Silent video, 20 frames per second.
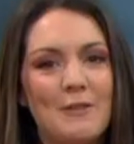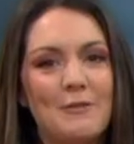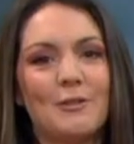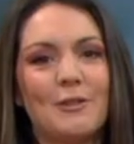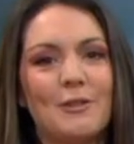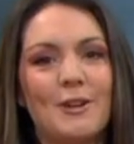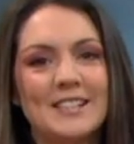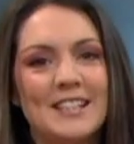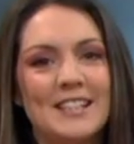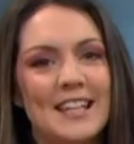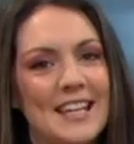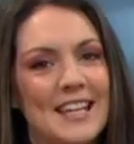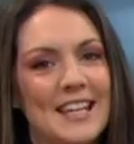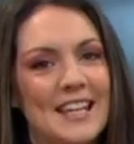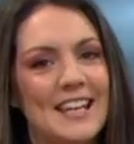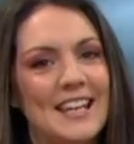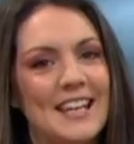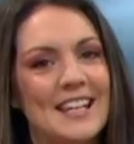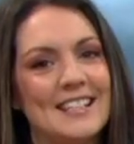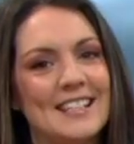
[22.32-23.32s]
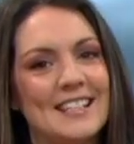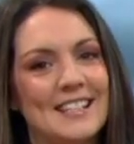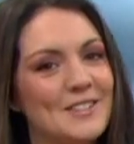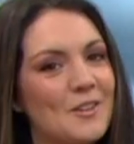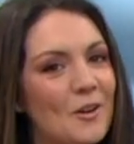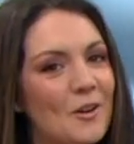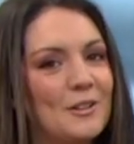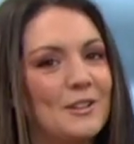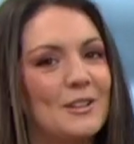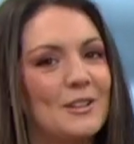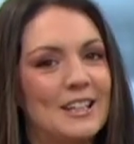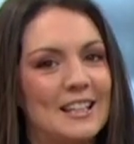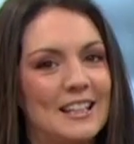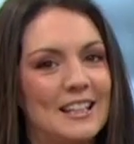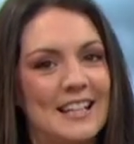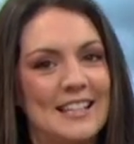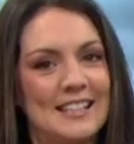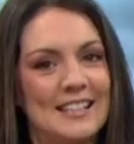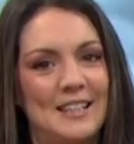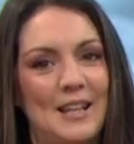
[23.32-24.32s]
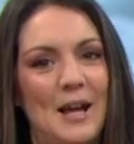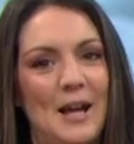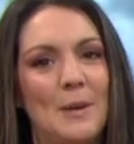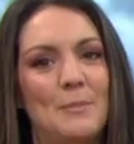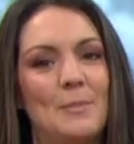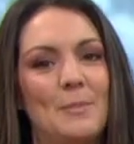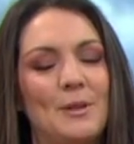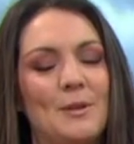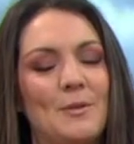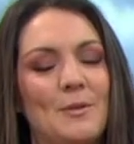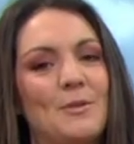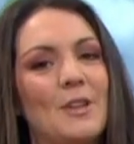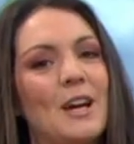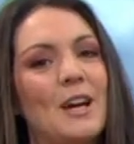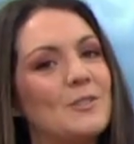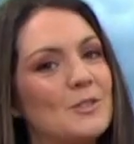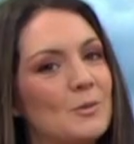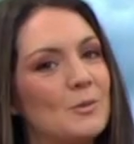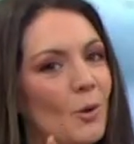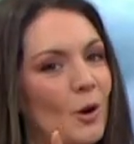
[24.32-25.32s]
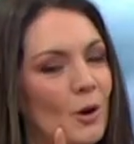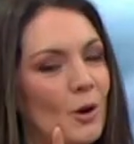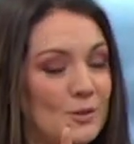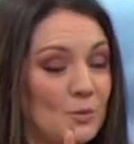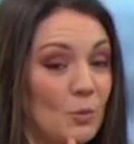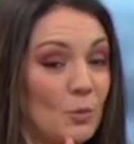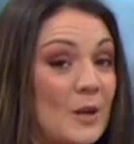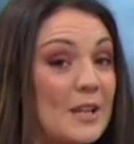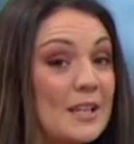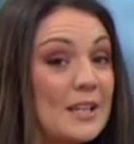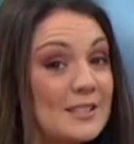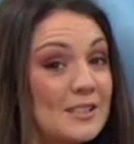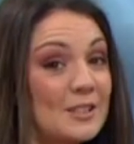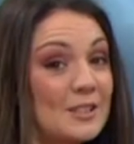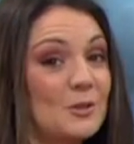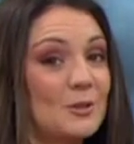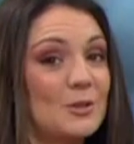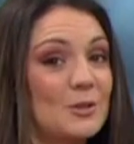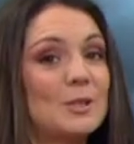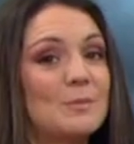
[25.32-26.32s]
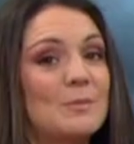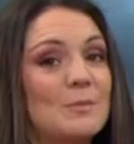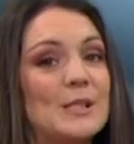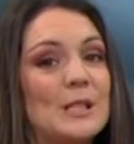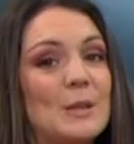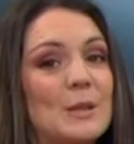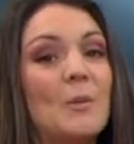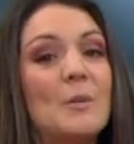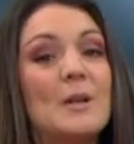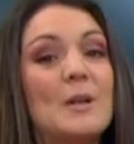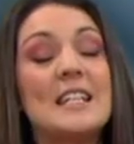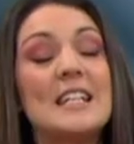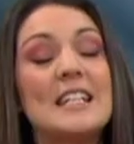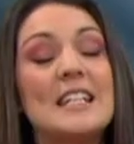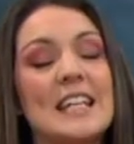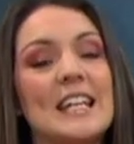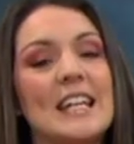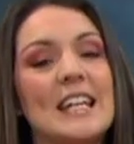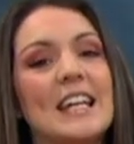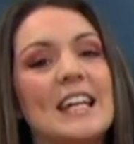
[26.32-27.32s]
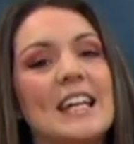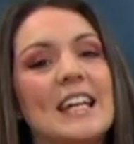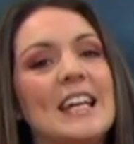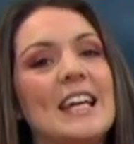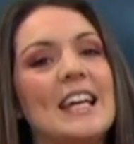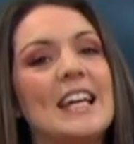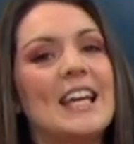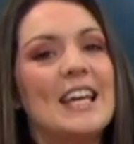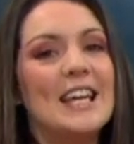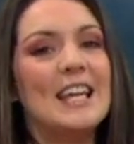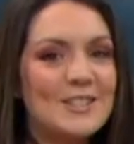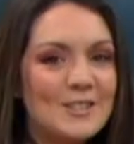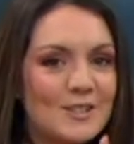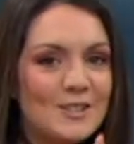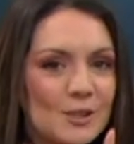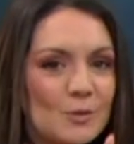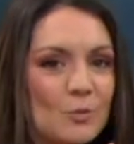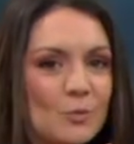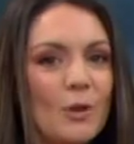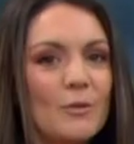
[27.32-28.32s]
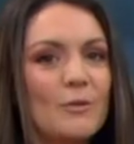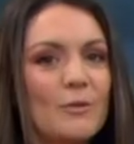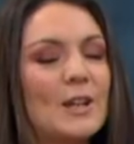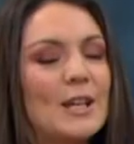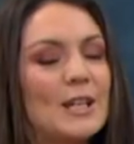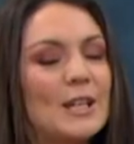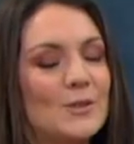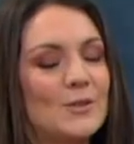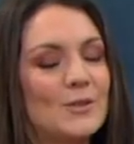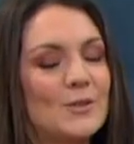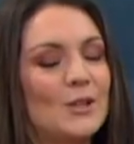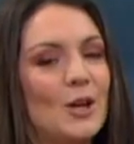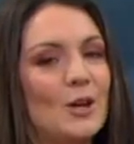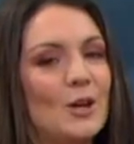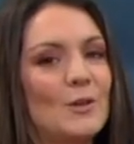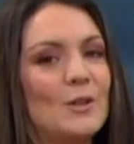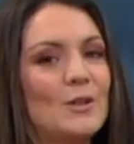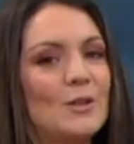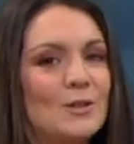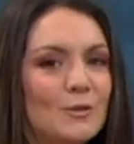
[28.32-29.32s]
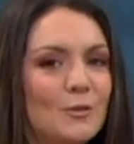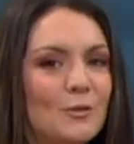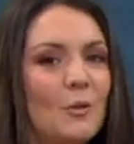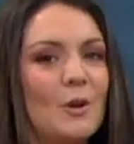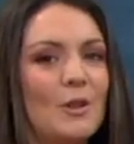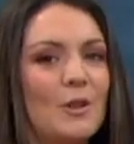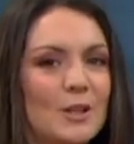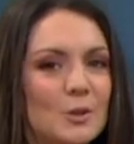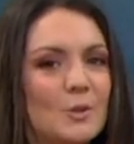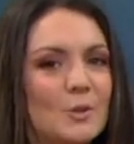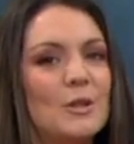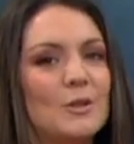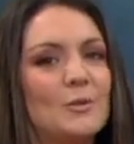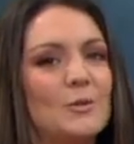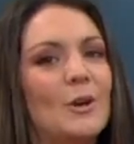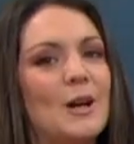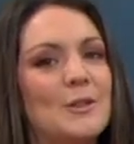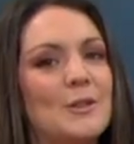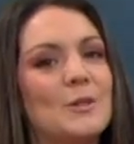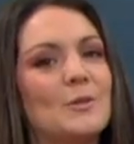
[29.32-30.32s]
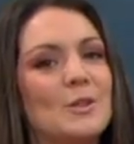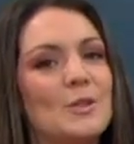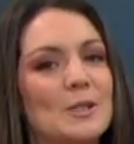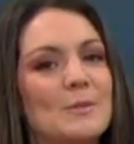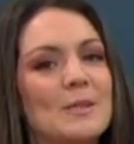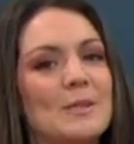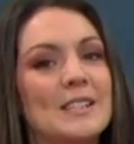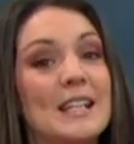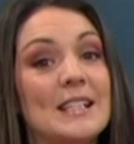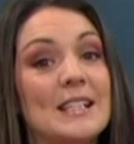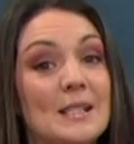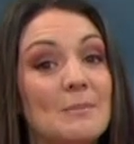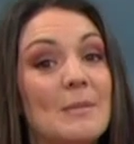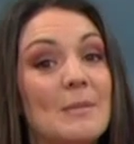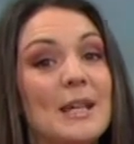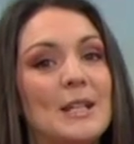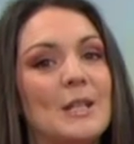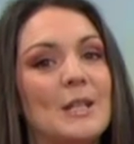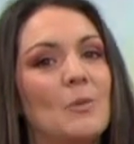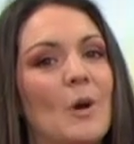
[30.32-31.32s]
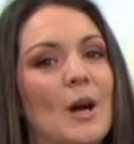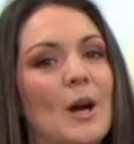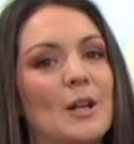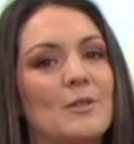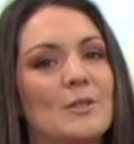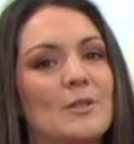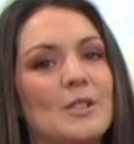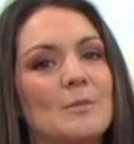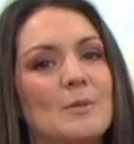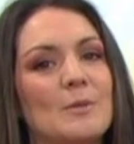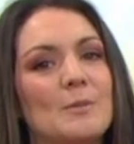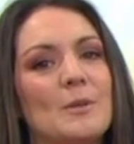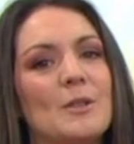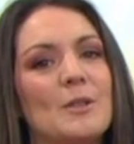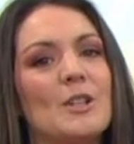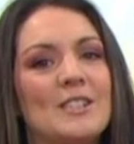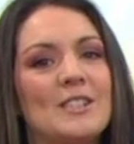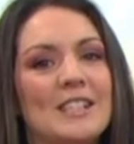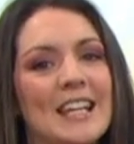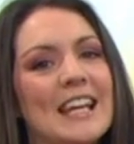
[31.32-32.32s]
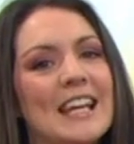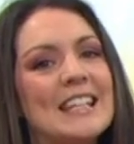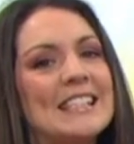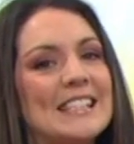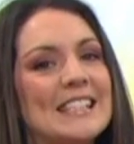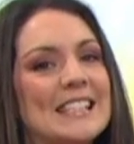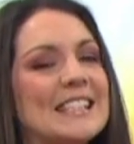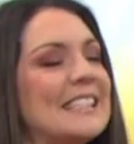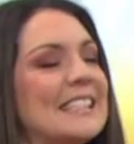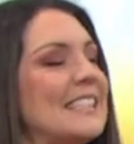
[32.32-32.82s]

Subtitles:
for us here, it is not looking like it's going to happen. That's what, it's a week until Christmas, and what we need here, it's just one flake of snow to fall in that 24 hours of Christmas Day to make it a white Christmas. But those Dickensian